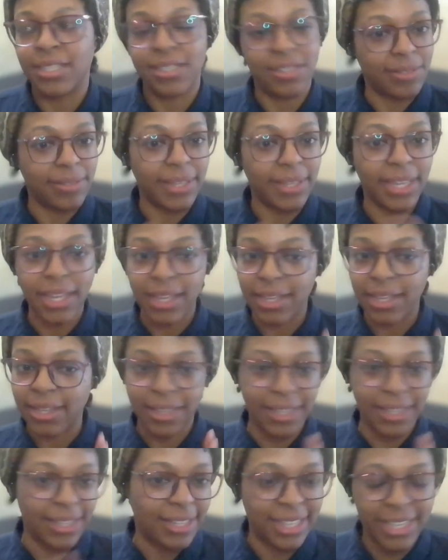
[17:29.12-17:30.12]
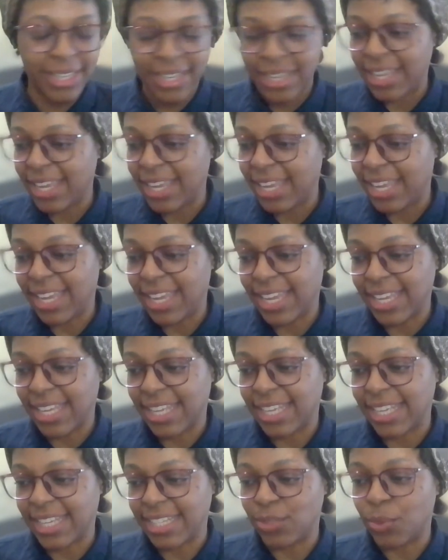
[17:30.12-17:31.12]
So yeah,
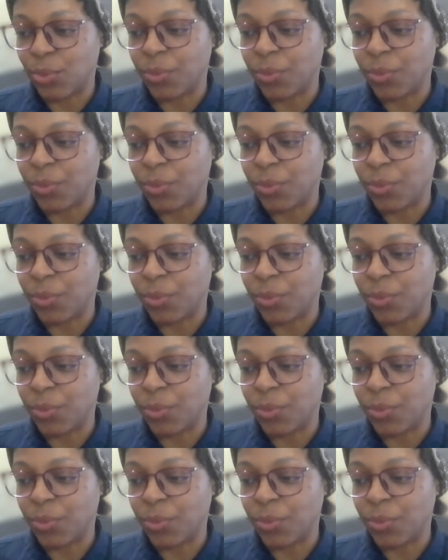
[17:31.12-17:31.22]
and